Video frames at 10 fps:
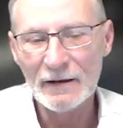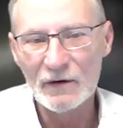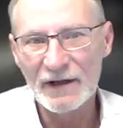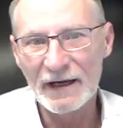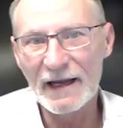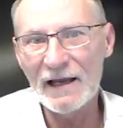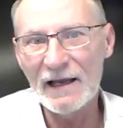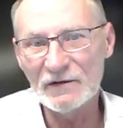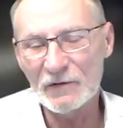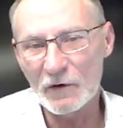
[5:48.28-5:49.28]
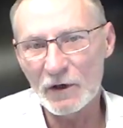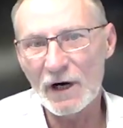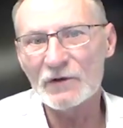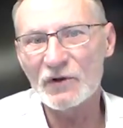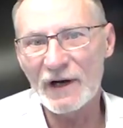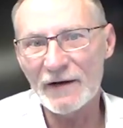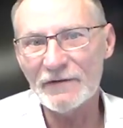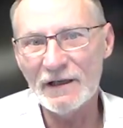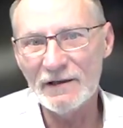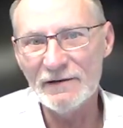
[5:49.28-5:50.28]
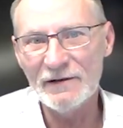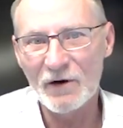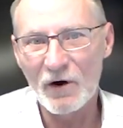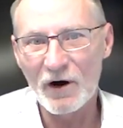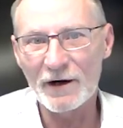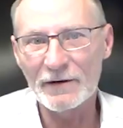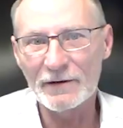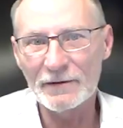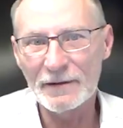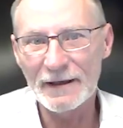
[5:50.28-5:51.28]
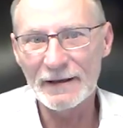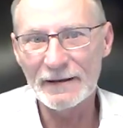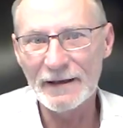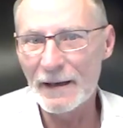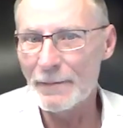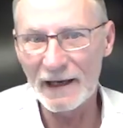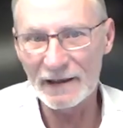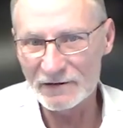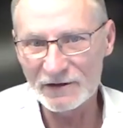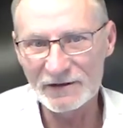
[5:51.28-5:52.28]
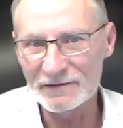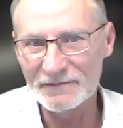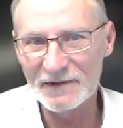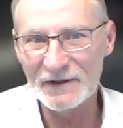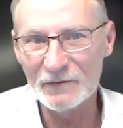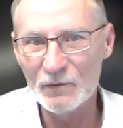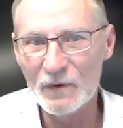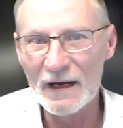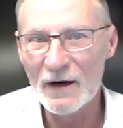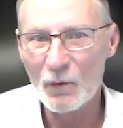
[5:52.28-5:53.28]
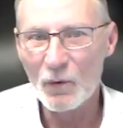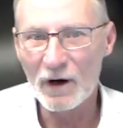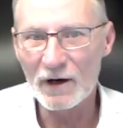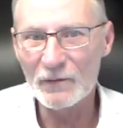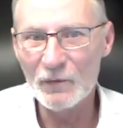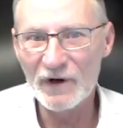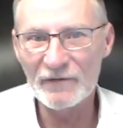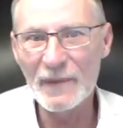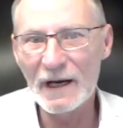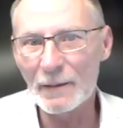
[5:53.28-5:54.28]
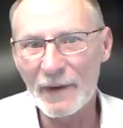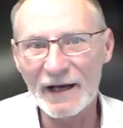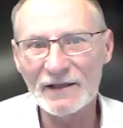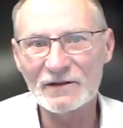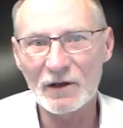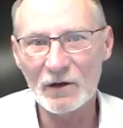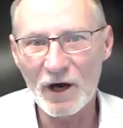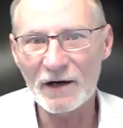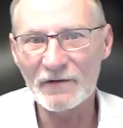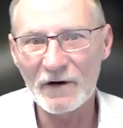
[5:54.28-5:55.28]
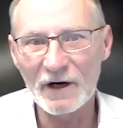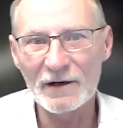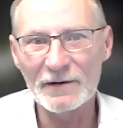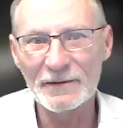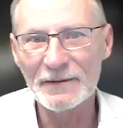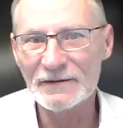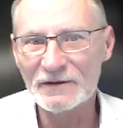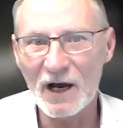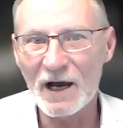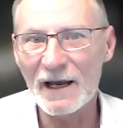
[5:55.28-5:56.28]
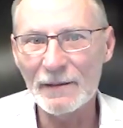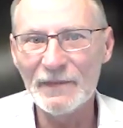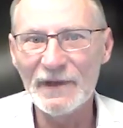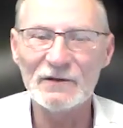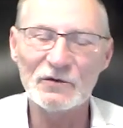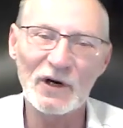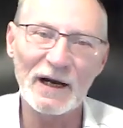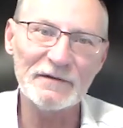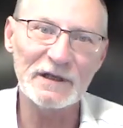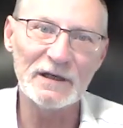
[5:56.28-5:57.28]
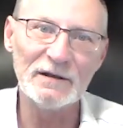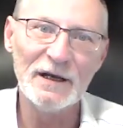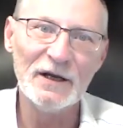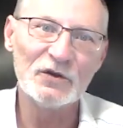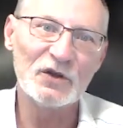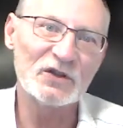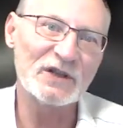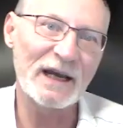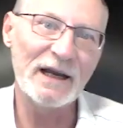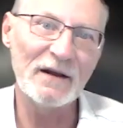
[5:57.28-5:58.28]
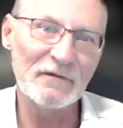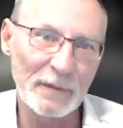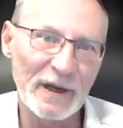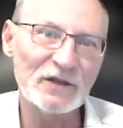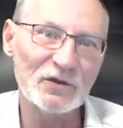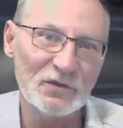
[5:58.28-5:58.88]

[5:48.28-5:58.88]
The gains for our drafting are immense. We've minimized a lot of our time in drafting to send information